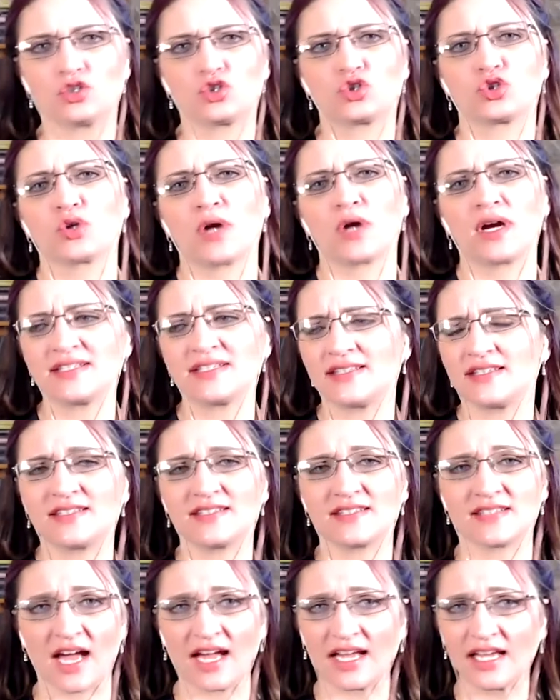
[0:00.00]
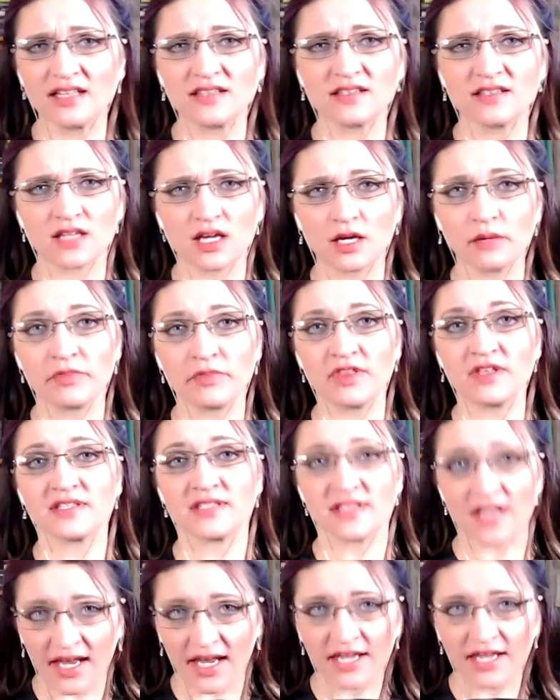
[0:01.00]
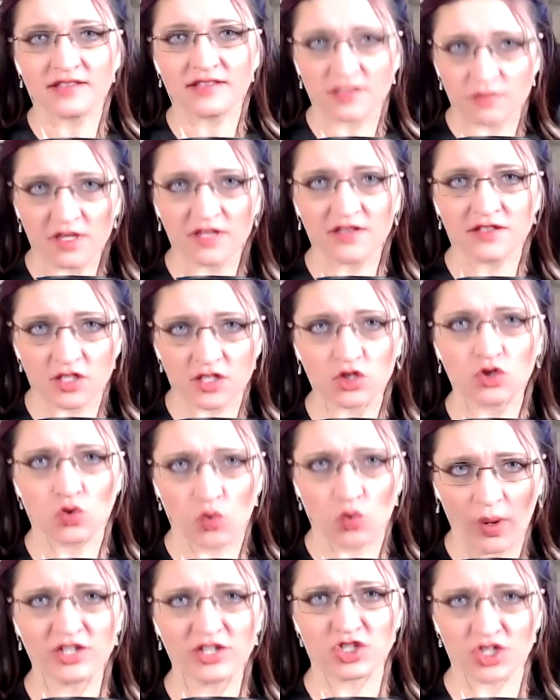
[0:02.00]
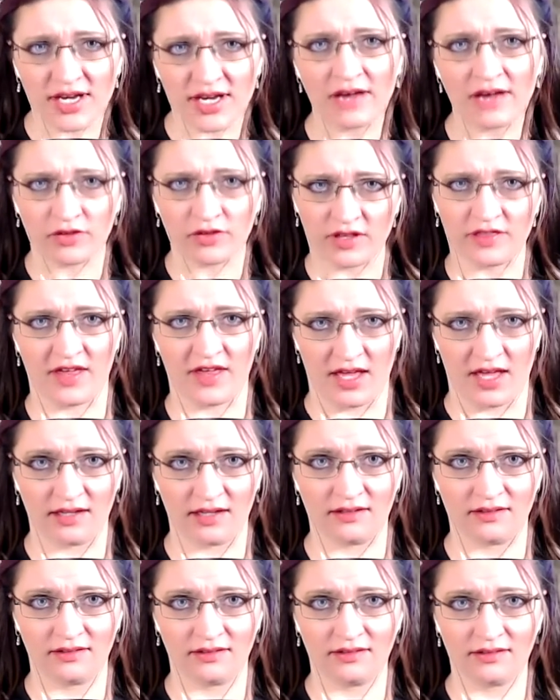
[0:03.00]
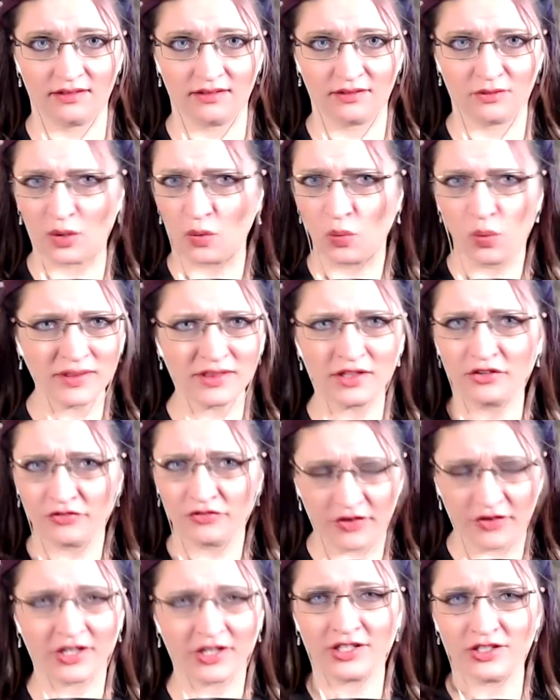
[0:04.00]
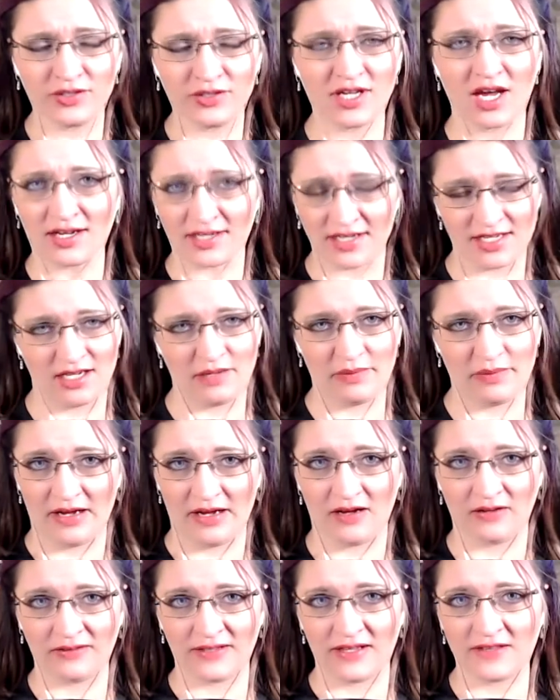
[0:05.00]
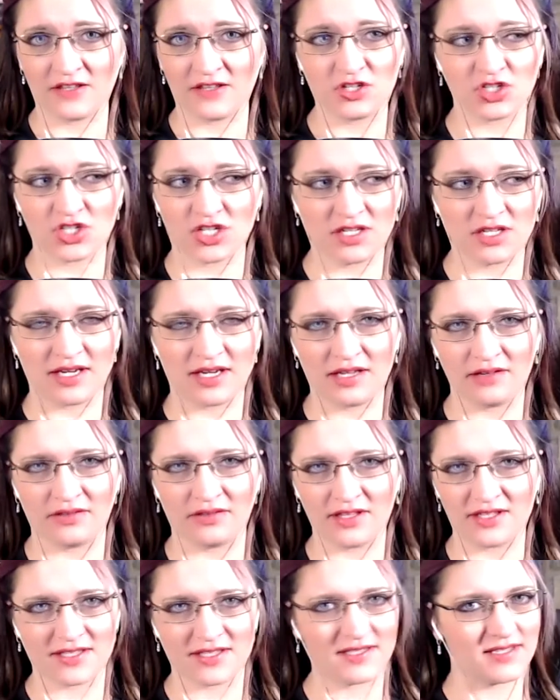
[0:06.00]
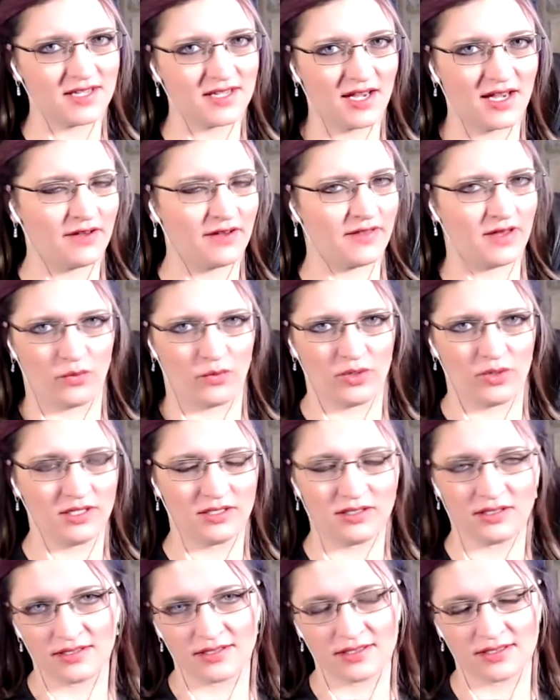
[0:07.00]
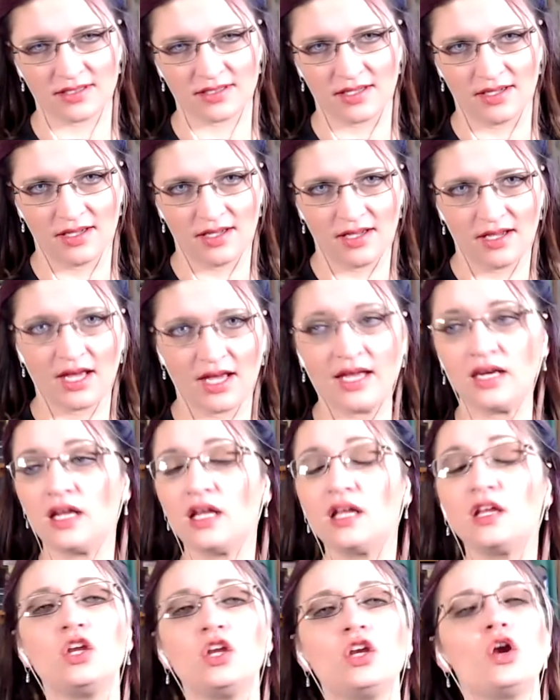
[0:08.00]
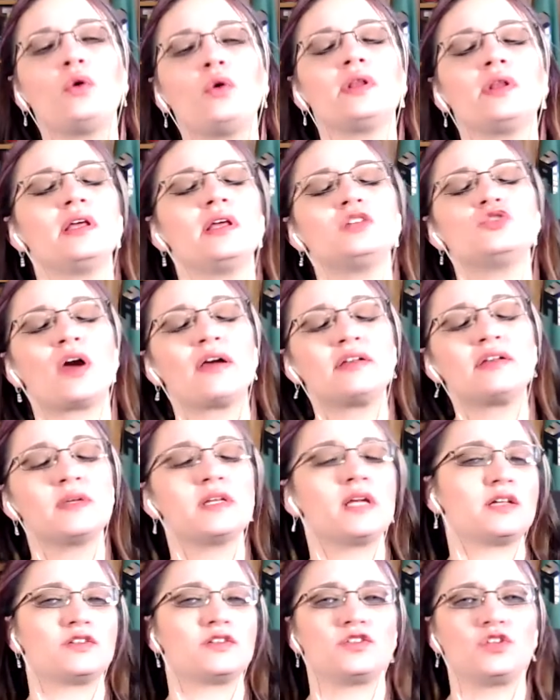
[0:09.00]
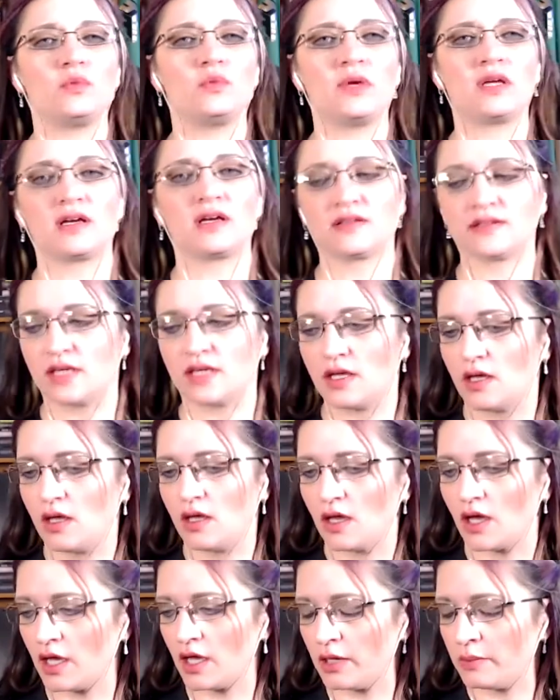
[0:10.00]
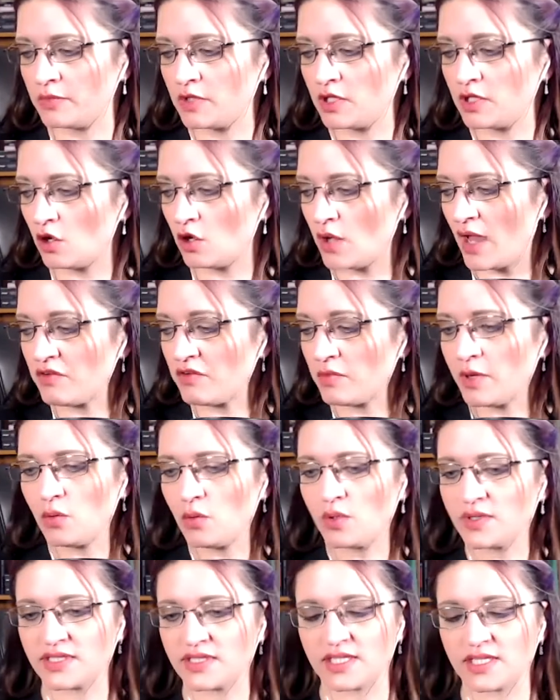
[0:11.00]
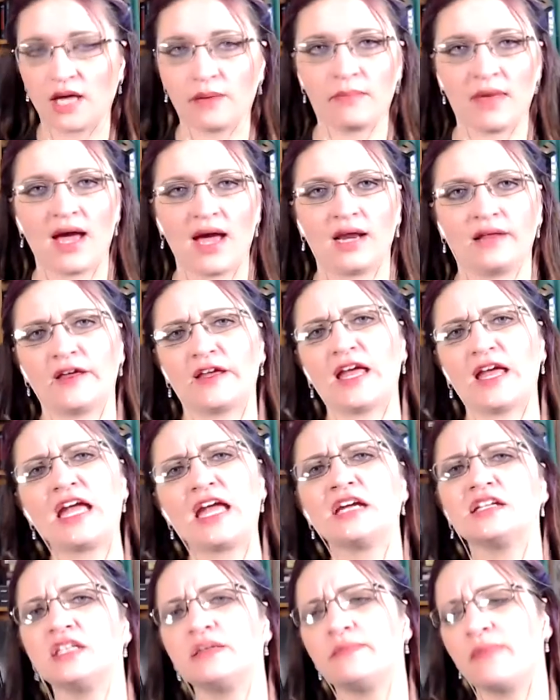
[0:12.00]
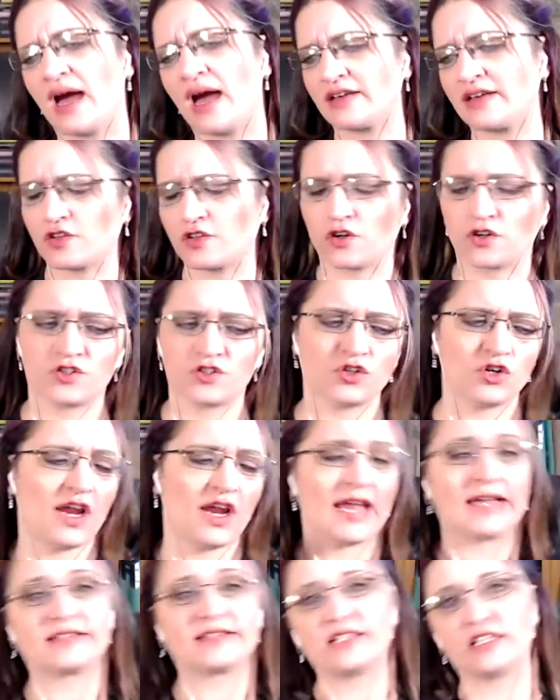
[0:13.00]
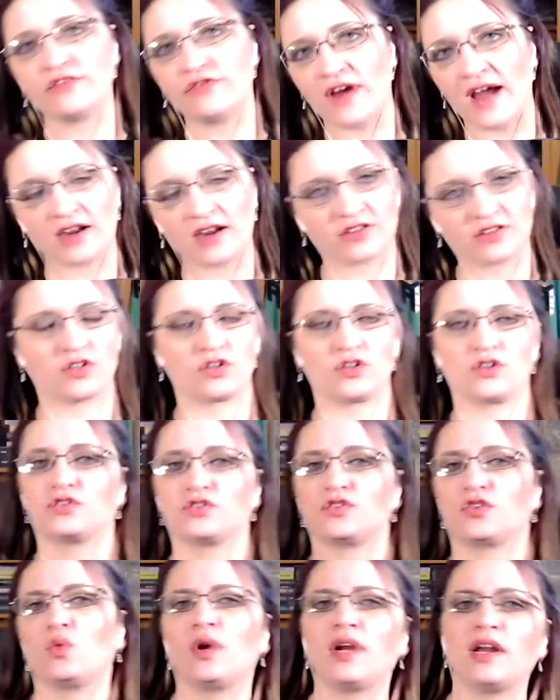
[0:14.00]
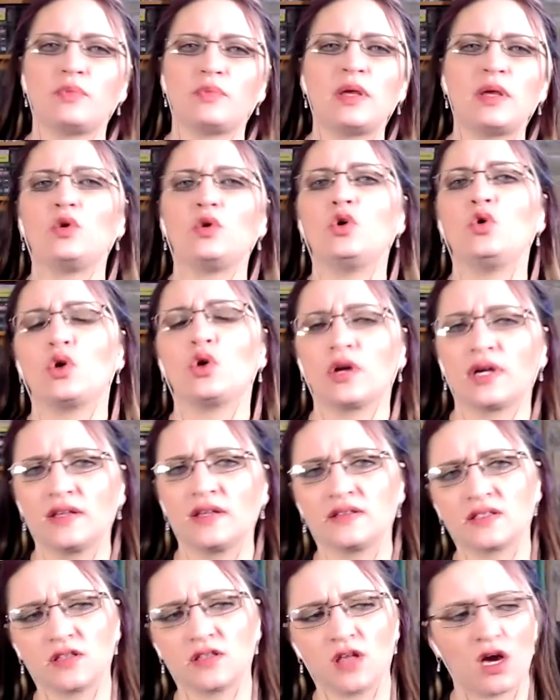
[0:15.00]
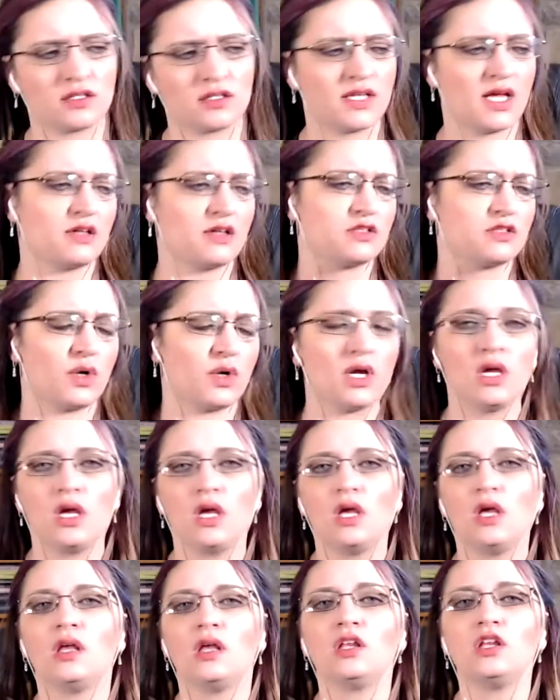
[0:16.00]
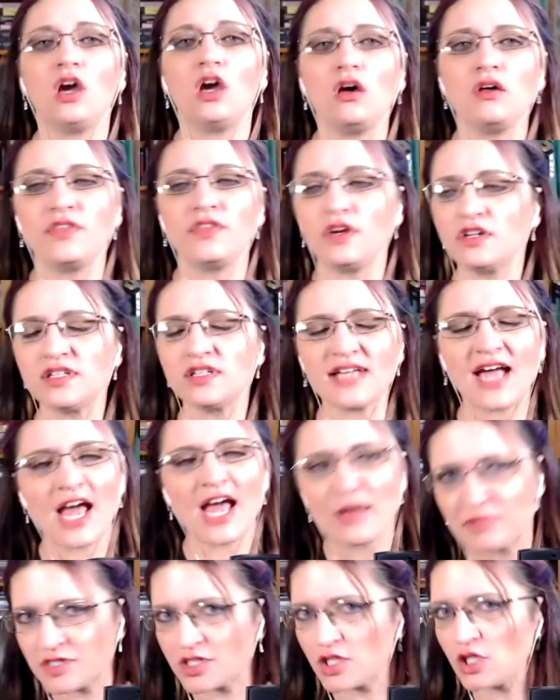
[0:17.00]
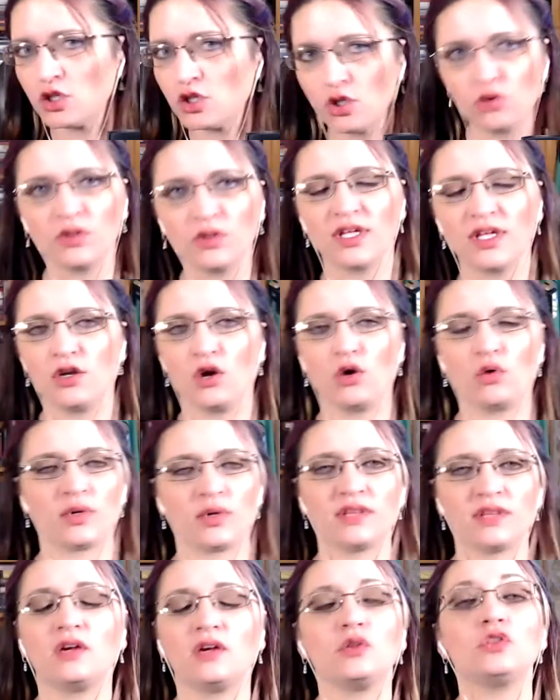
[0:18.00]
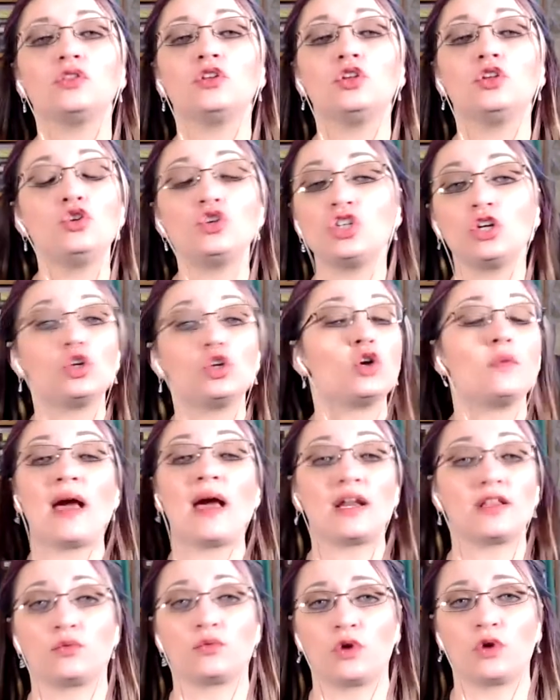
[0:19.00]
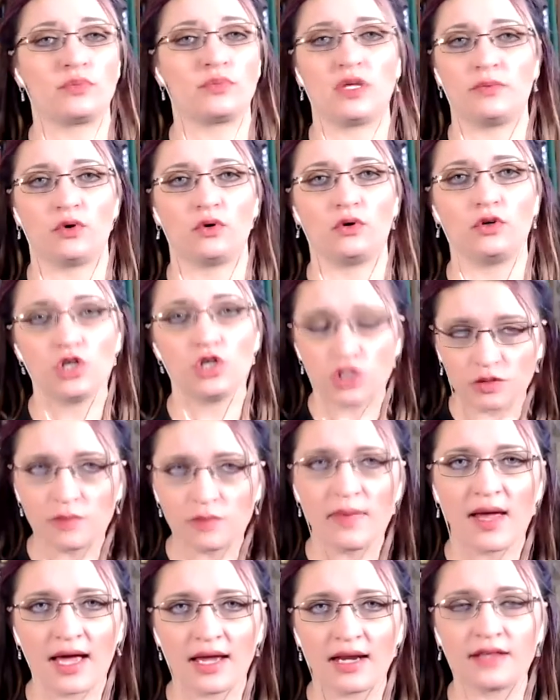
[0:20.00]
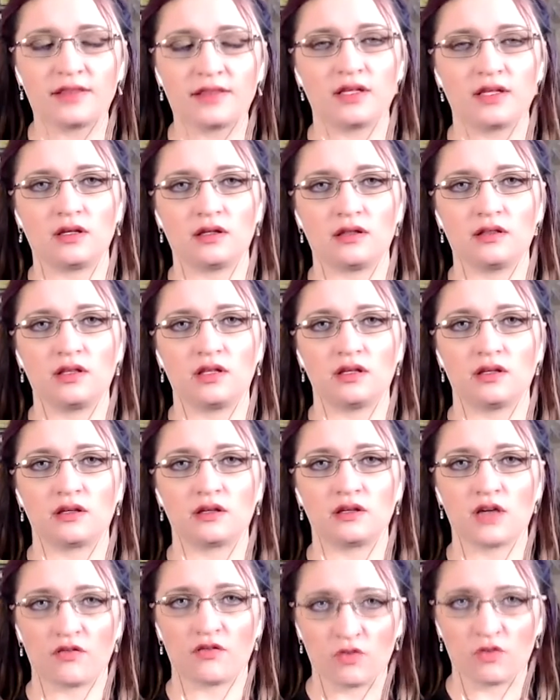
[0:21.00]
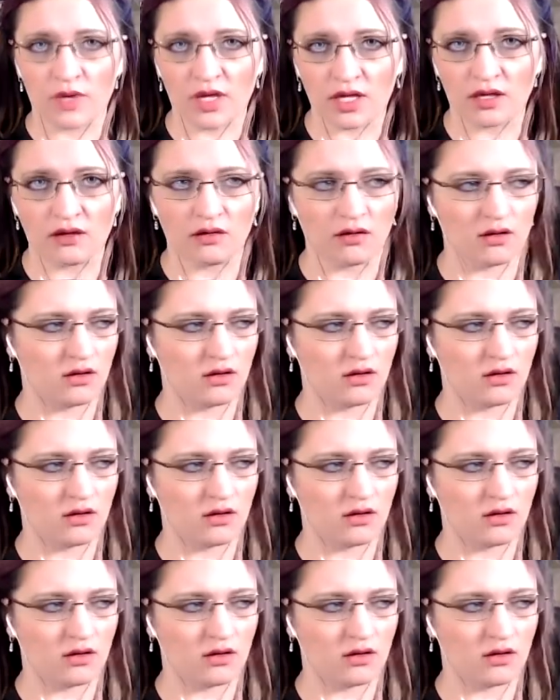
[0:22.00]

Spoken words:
Trust the science. The science means that you question everything. Like, what the fuck are you talking about? Like, this isn't how that works. And, it drives me nuts too, because, everybody wants to get mad at like anti-maskers or anti-vaxxers or whatever, people who are against lockdowns or what. Y'all, there's absolutely you're mad at the wrong people. You should be mad at the government